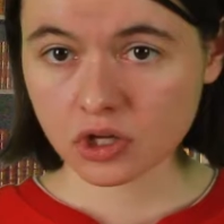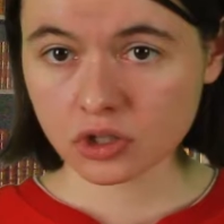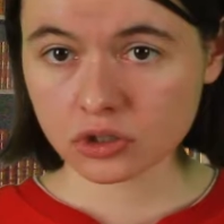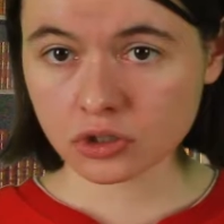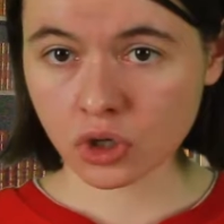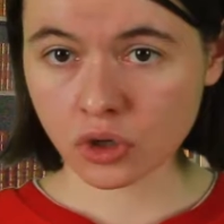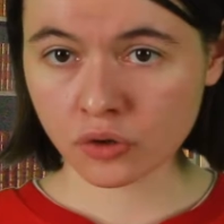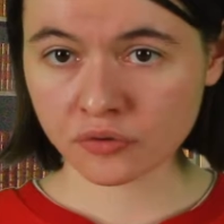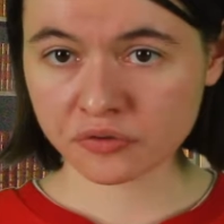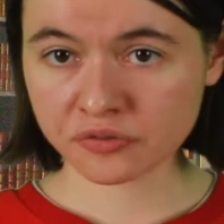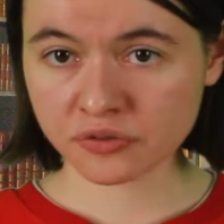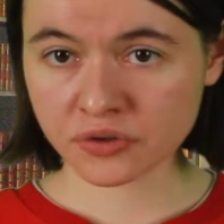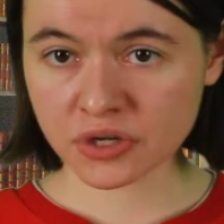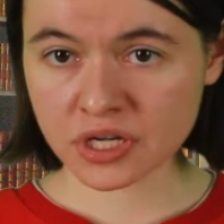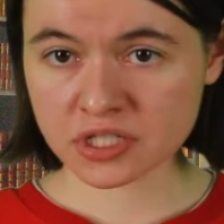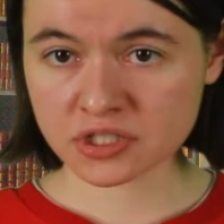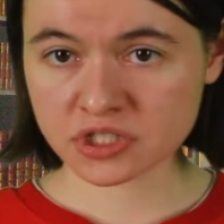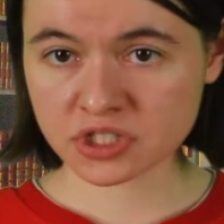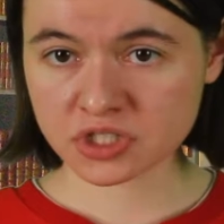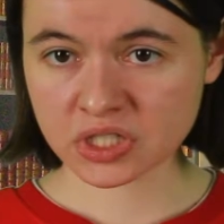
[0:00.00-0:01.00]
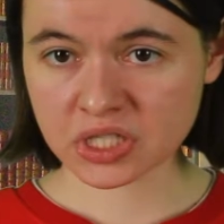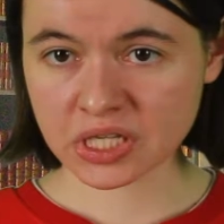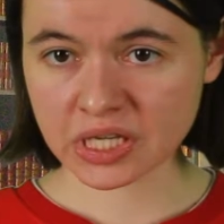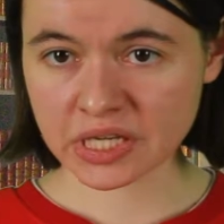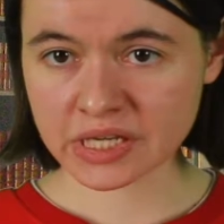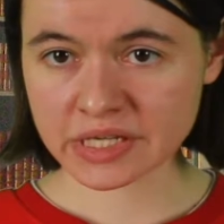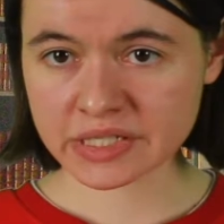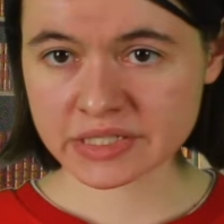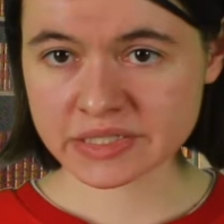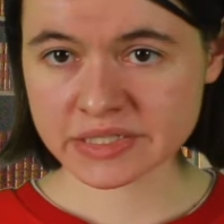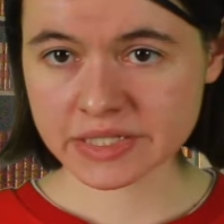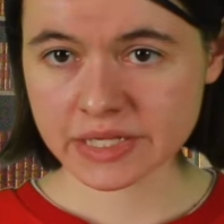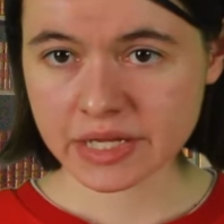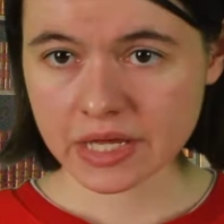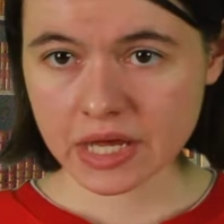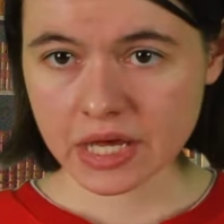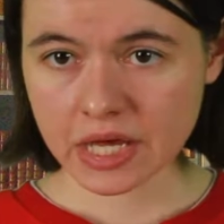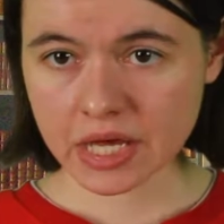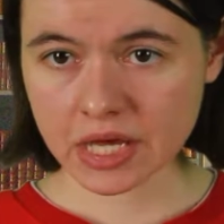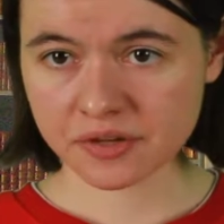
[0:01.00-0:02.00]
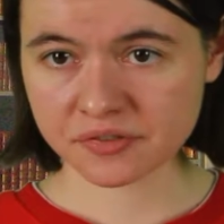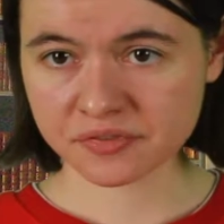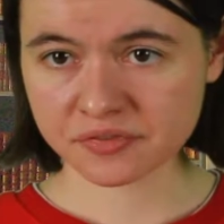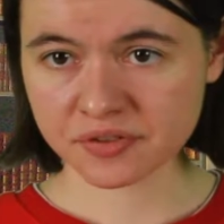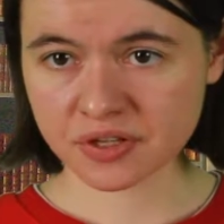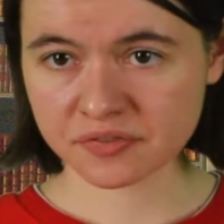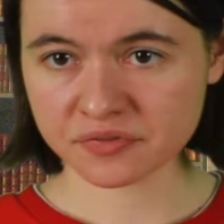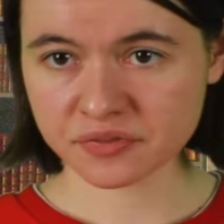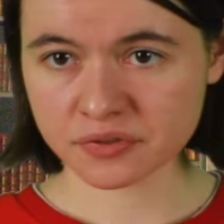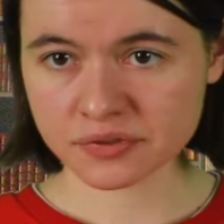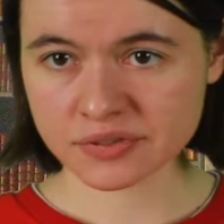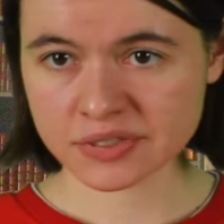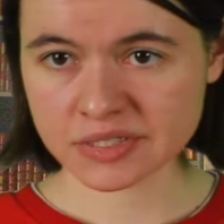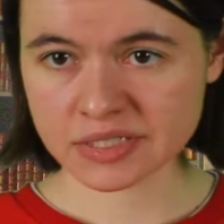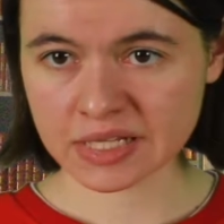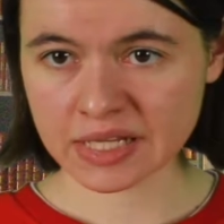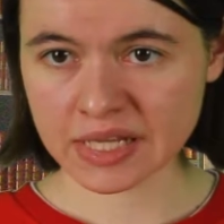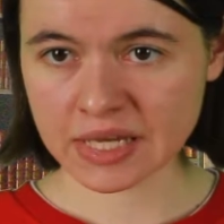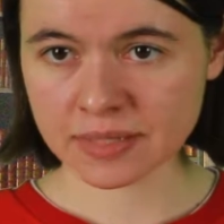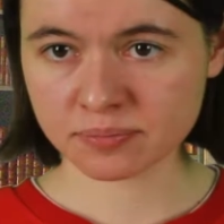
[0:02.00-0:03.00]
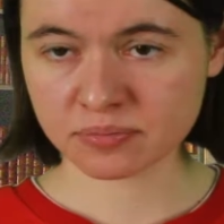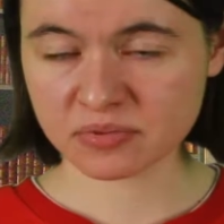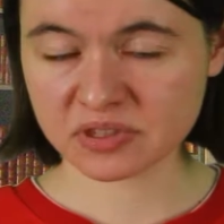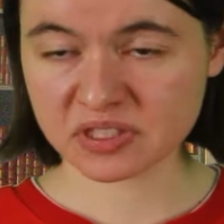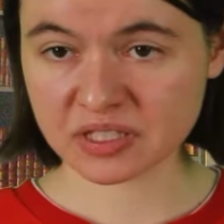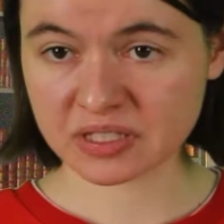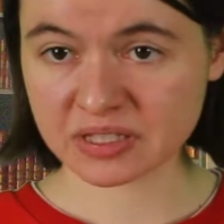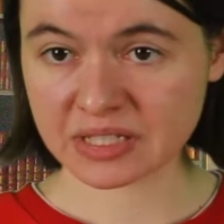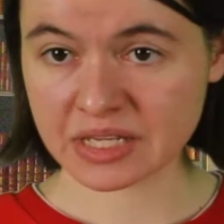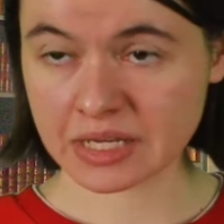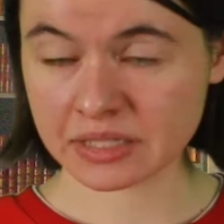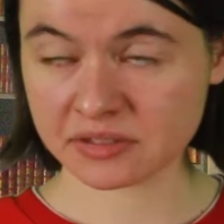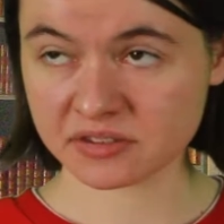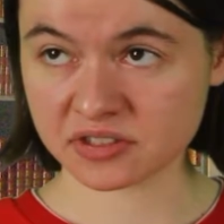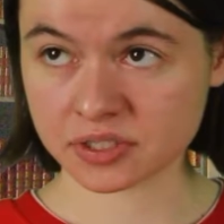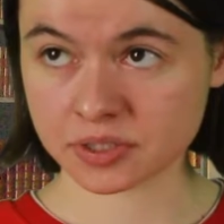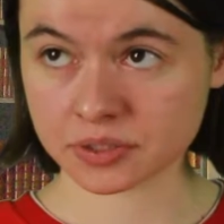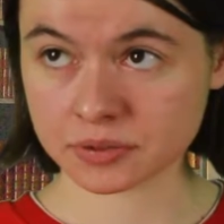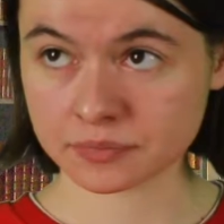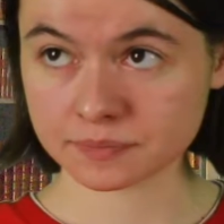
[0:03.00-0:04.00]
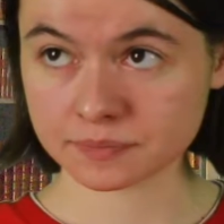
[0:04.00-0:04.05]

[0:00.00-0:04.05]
no French kings have ever slept in it.